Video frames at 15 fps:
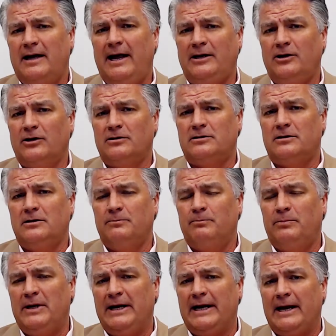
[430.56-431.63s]
and you're
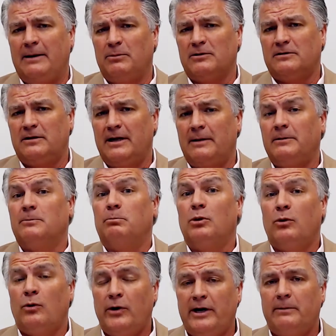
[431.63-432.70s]
being able to then
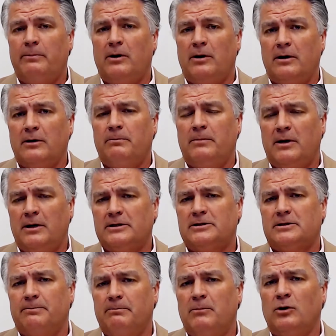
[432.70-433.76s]
deploy it
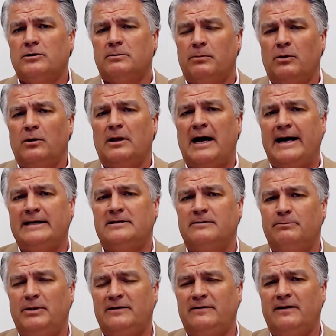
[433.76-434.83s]
amongst multiple lines of
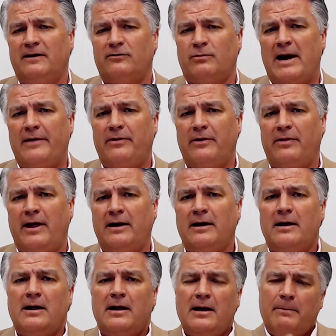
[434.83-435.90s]
business rather than
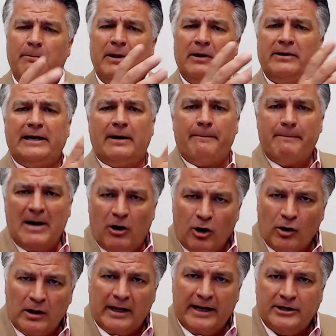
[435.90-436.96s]
building a
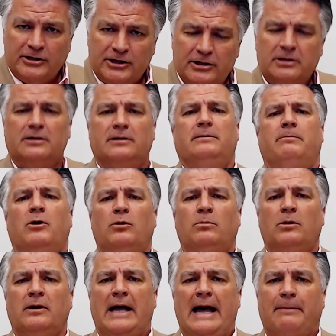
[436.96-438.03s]
Merrill Lynch
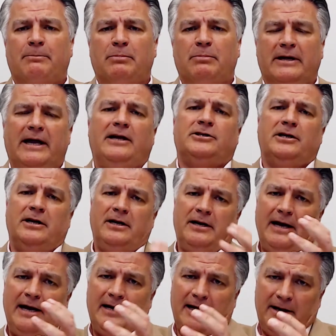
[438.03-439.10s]
mobile application
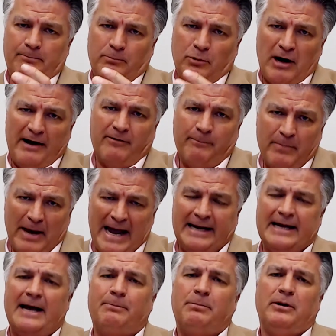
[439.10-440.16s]
and a private bank
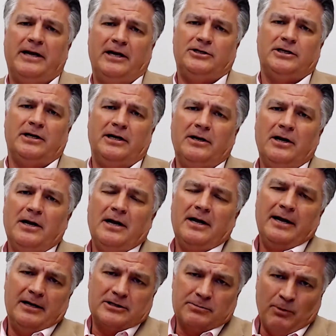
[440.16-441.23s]
application,
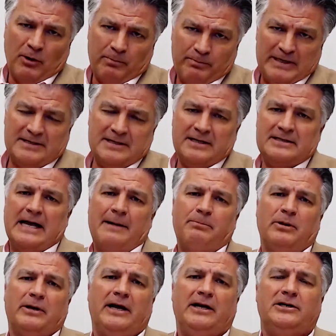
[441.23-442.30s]
a small business
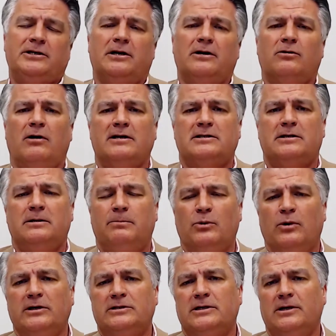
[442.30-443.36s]
application across the
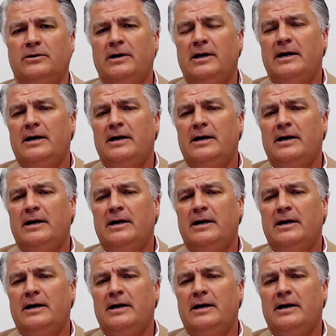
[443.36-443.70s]
board. So,